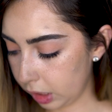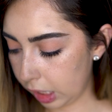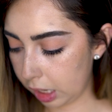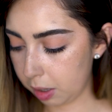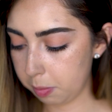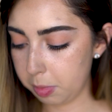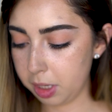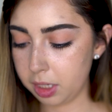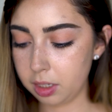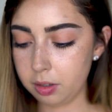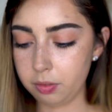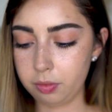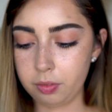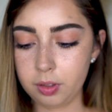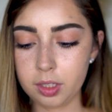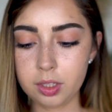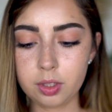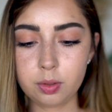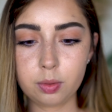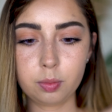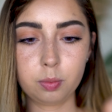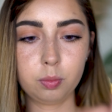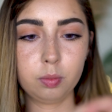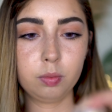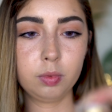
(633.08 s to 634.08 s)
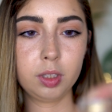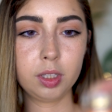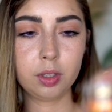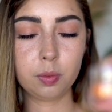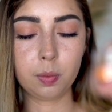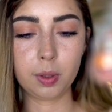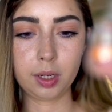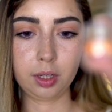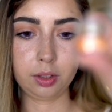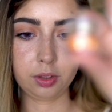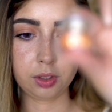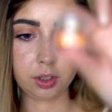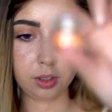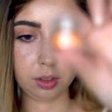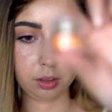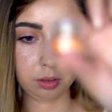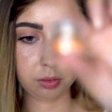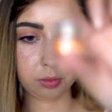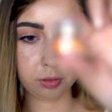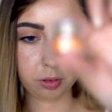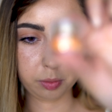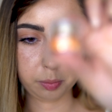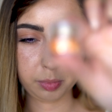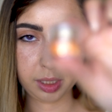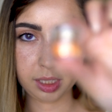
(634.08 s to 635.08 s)
I mean, if this is what it took
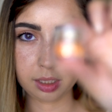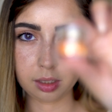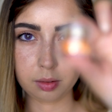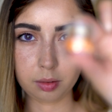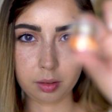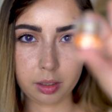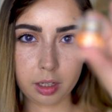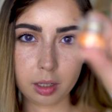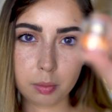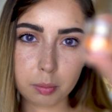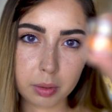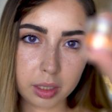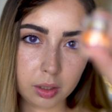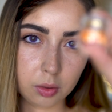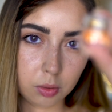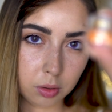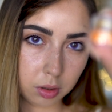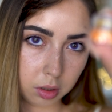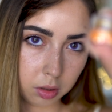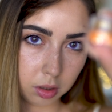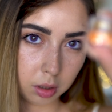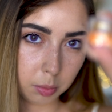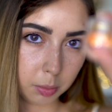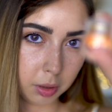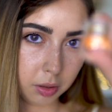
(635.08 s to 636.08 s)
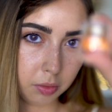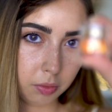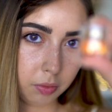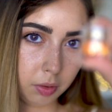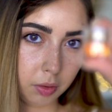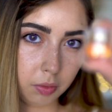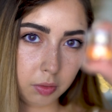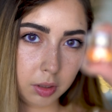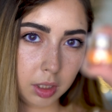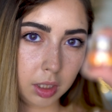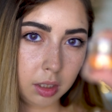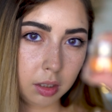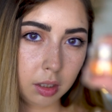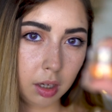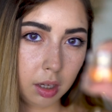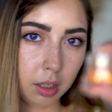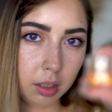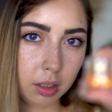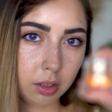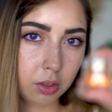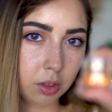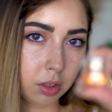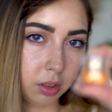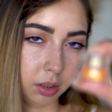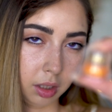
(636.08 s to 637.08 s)
for me to get my order above $15
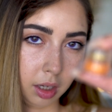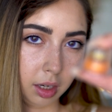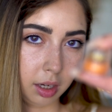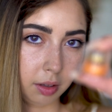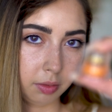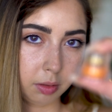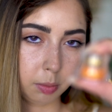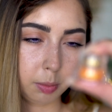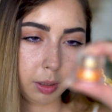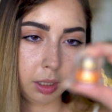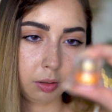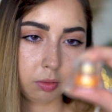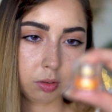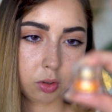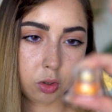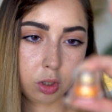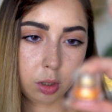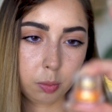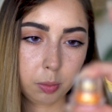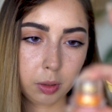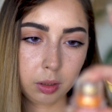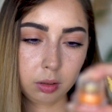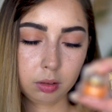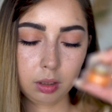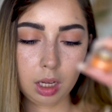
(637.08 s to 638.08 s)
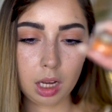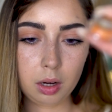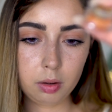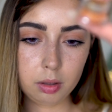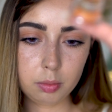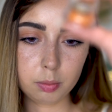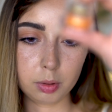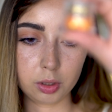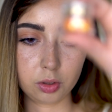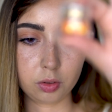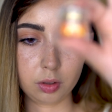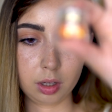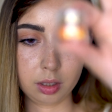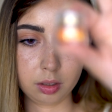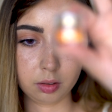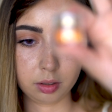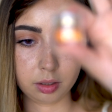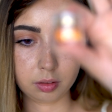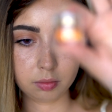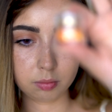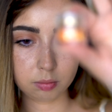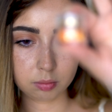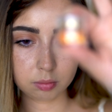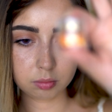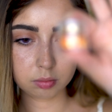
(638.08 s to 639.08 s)
and not have to pay for shipping, I would much rather,
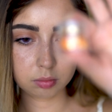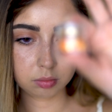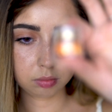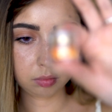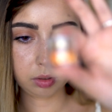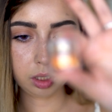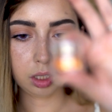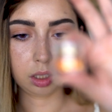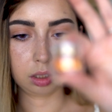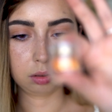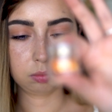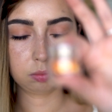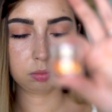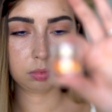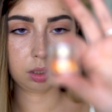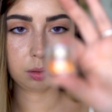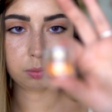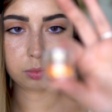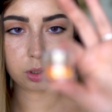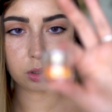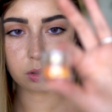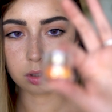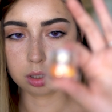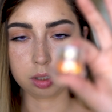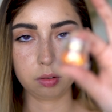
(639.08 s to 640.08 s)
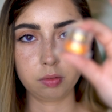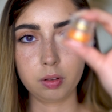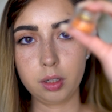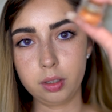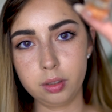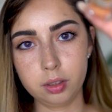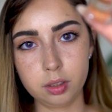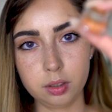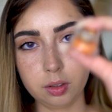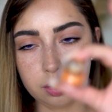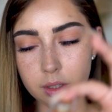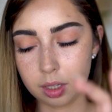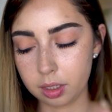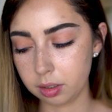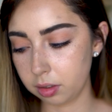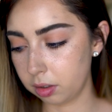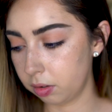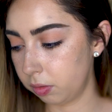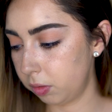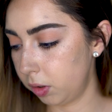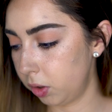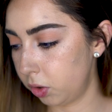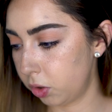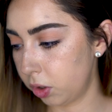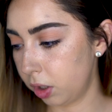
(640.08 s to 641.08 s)
yeah, I'm totally fine to do that in
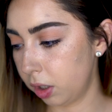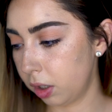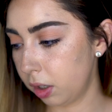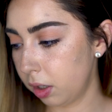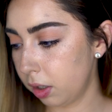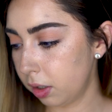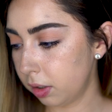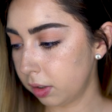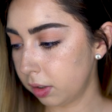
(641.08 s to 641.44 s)
the future.